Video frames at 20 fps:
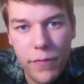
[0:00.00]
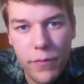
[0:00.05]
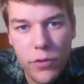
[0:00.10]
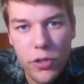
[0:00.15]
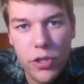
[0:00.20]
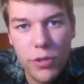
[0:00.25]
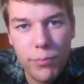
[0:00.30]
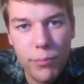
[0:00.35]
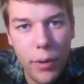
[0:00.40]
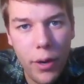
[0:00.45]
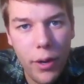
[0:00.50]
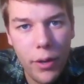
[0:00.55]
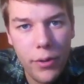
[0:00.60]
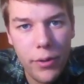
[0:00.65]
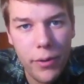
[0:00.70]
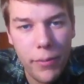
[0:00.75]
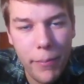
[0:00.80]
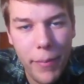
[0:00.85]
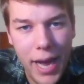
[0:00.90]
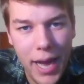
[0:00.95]

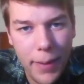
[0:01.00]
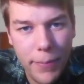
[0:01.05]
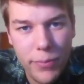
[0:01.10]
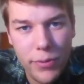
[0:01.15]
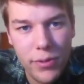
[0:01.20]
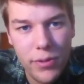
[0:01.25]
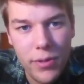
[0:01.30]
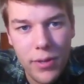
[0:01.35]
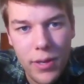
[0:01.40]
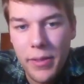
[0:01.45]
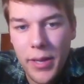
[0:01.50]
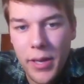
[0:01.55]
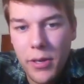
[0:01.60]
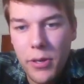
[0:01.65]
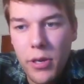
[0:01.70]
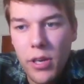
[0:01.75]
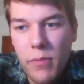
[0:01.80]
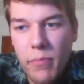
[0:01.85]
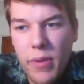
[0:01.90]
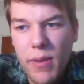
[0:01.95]
smaller maps
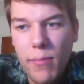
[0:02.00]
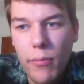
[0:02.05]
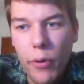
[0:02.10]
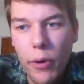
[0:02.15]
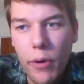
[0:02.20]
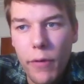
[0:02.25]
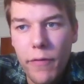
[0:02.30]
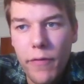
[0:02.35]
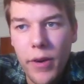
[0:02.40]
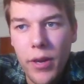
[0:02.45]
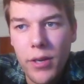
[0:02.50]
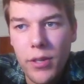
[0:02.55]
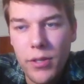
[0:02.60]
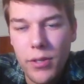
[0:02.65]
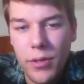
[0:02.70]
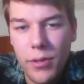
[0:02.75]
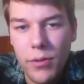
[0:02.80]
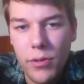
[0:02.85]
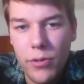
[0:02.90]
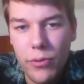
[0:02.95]
that could be more fun
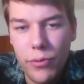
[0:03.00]
to